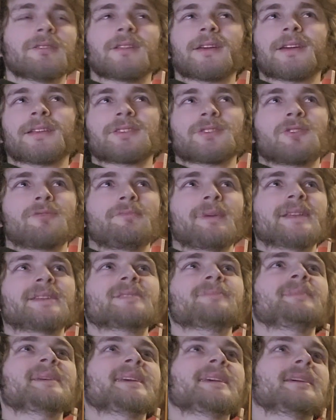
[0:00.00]
Like it's all meant
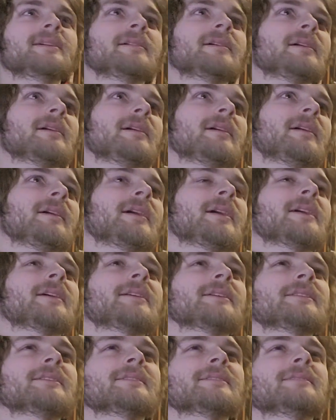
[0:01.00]
to be
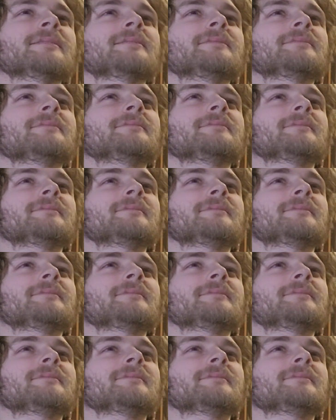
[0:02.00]
uh,